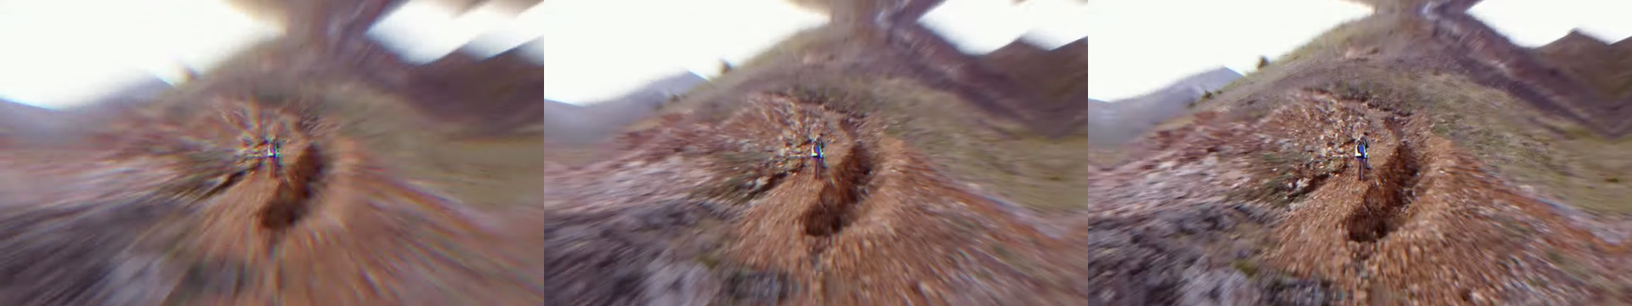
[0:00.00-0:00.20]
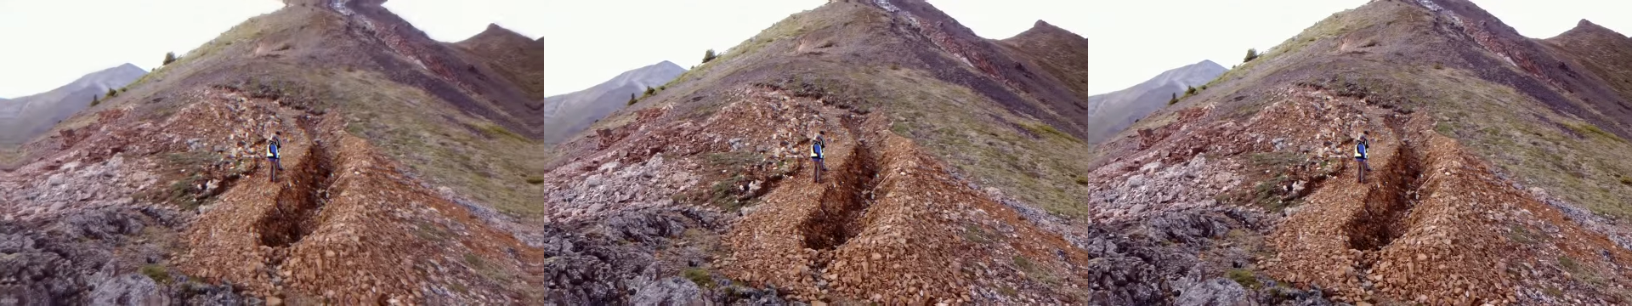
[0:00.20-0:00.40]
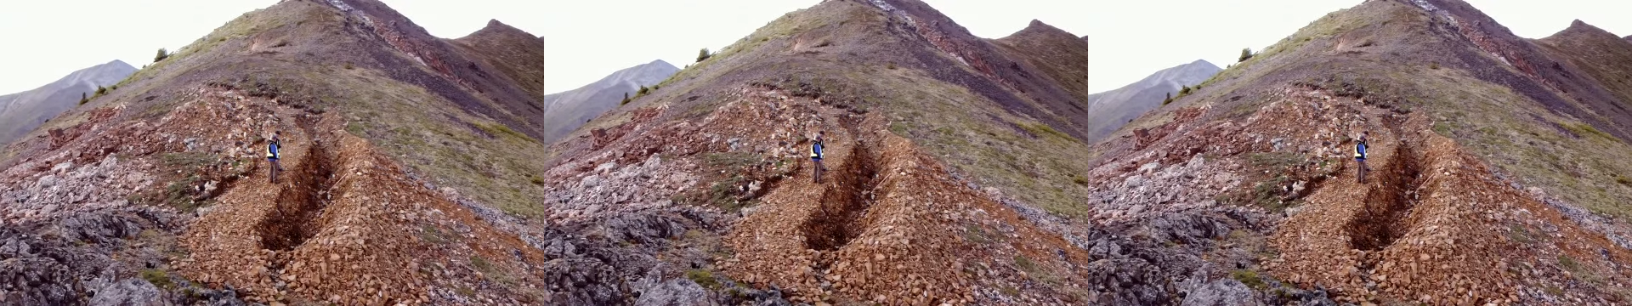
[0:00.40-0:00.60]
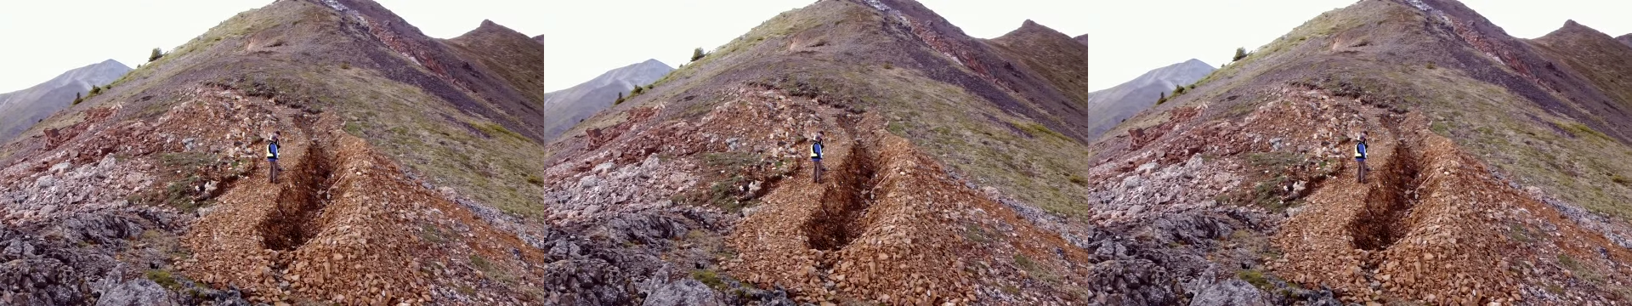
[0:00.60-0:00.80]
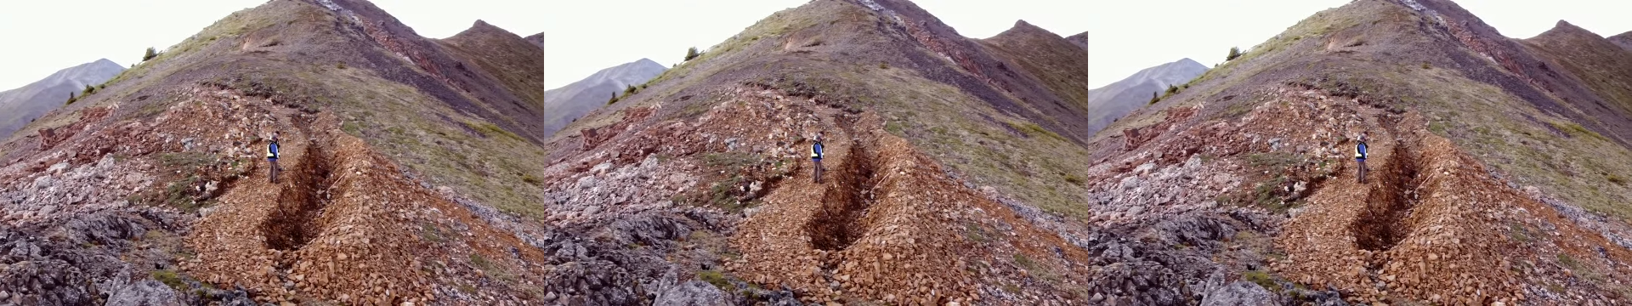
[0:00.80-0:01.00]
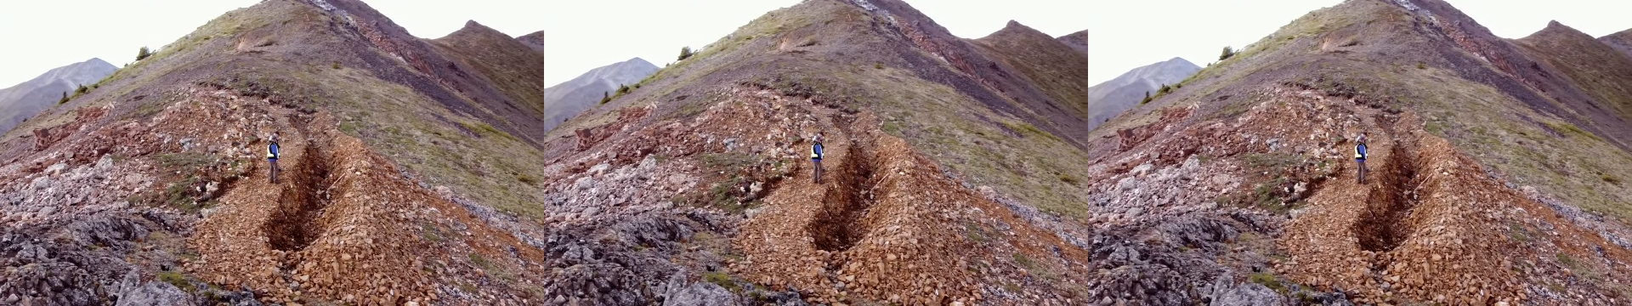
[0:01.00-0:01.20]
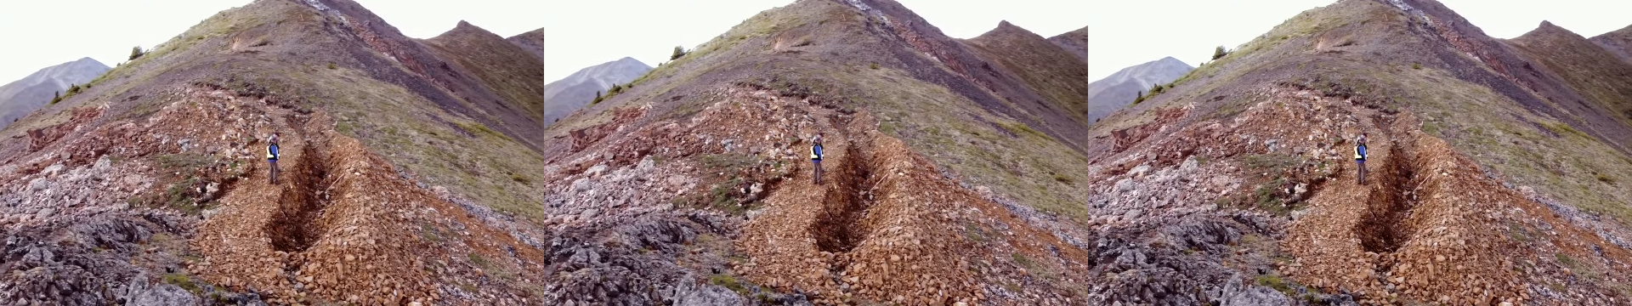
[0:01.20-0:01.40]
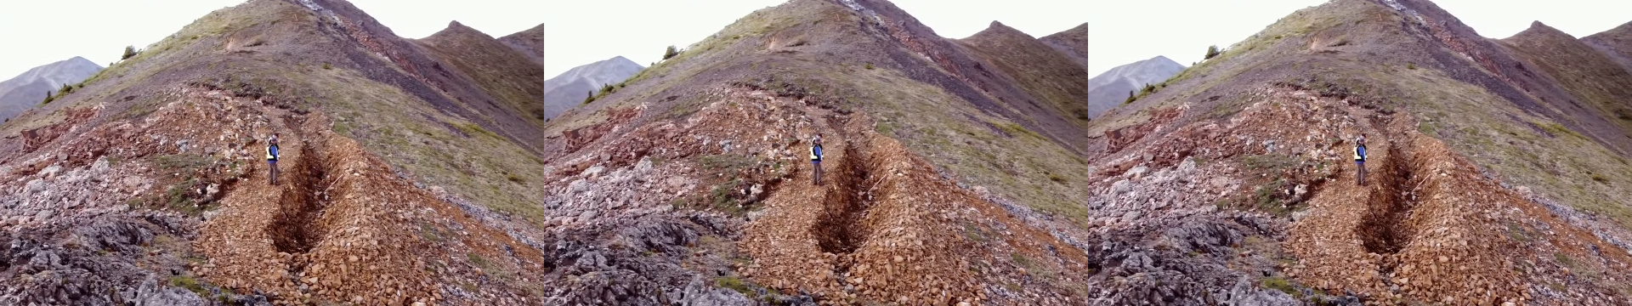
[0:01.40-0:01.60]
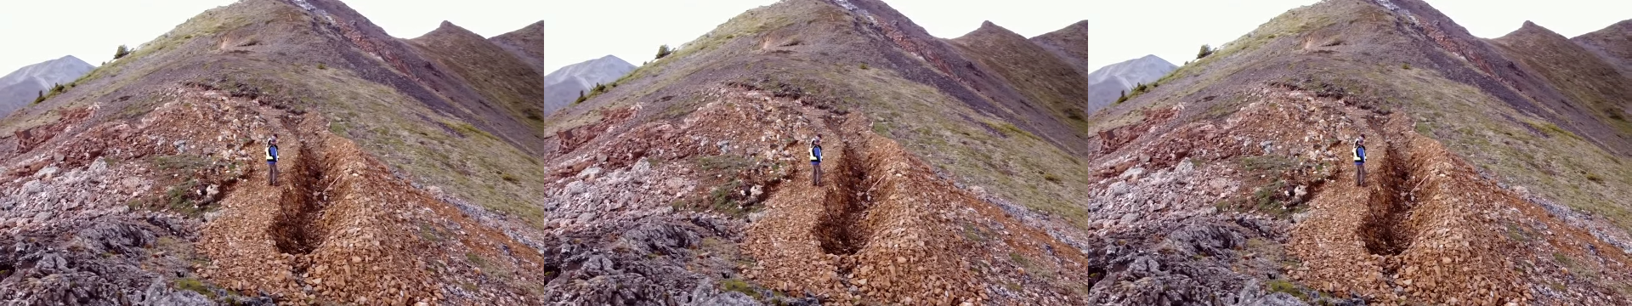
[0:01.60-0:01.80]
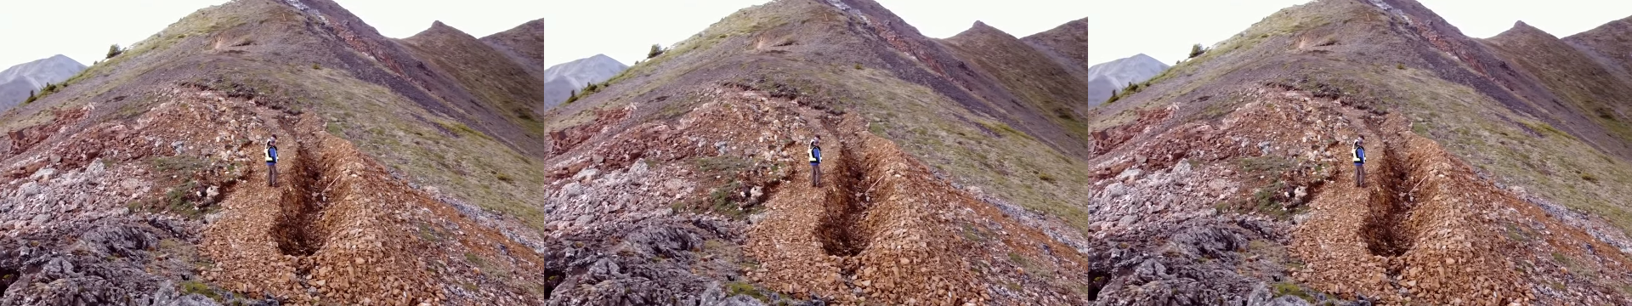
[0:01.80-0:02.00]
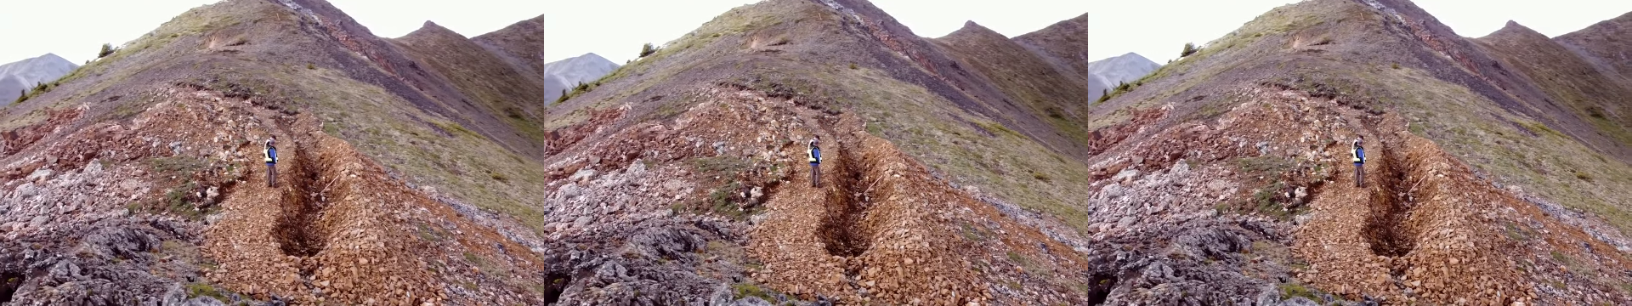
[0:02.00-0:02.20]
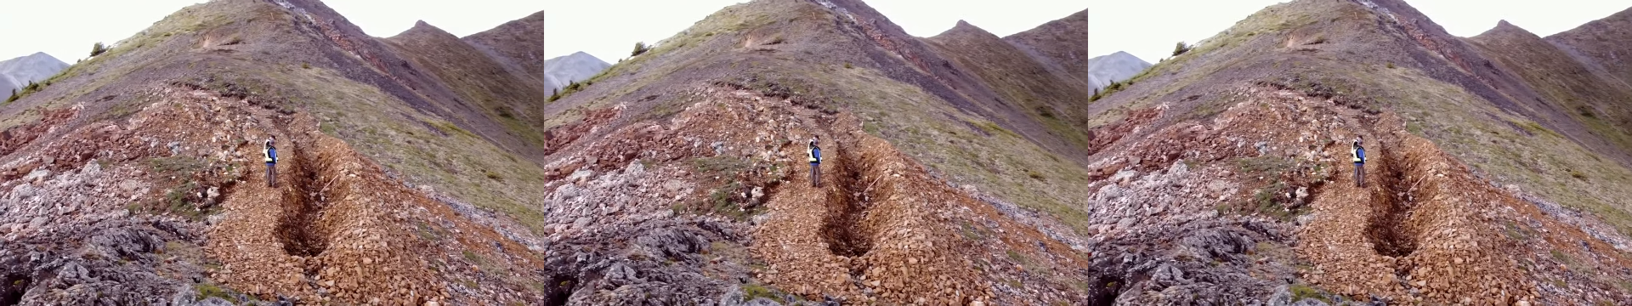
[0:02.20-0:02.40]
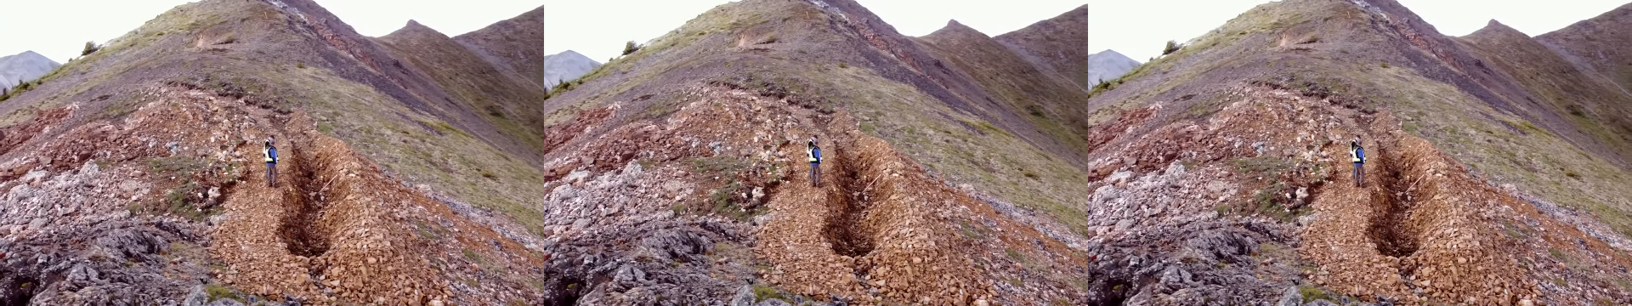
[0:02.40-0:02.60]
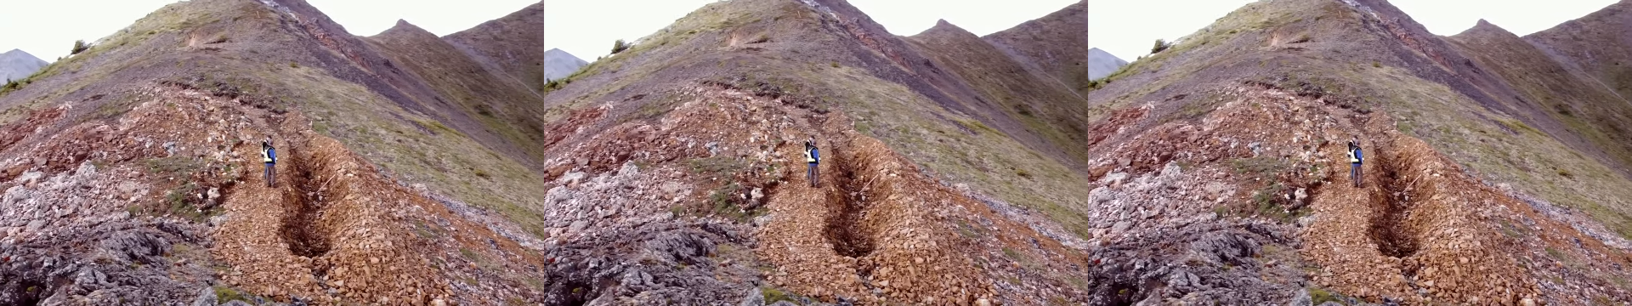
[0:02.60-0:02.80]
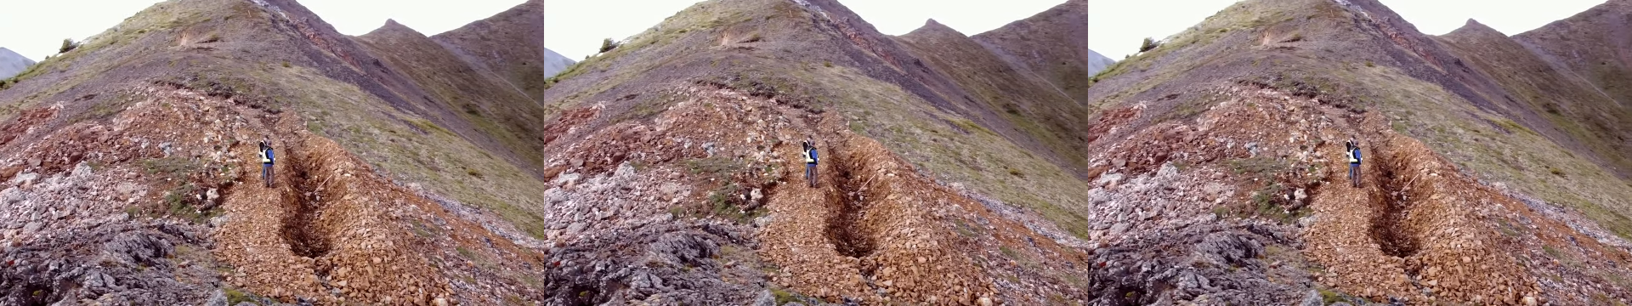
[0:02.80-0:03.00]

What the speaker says: No face is visible, so there are no lips to read.